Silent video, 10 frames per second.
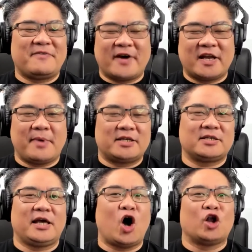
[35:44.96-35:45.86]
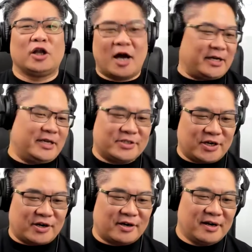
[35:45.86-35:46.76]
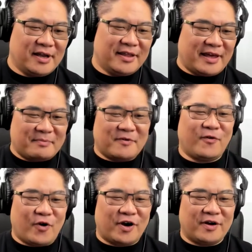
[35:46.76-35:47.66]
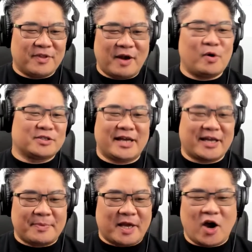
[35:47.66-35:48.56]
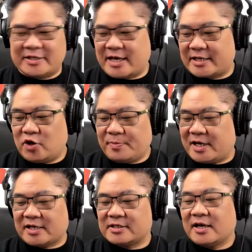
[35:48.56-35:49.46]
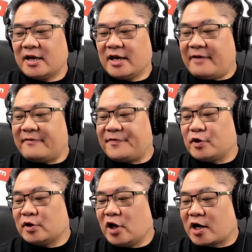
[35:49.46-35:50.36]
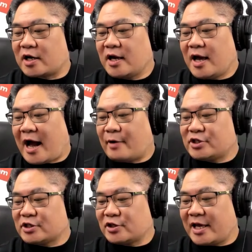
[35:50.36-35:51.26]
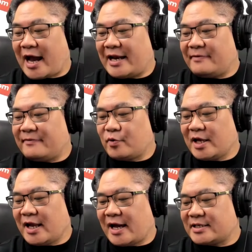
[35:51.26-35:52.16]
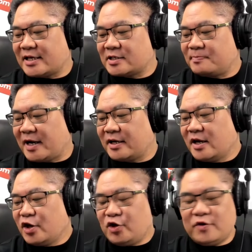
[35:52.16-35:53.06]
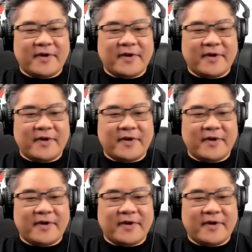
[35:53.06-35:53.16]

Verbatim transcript: fundamentally a lot easier than before, they're most likely to be contacting you because even if you look, I was just looking, I didn't even realize this, but you've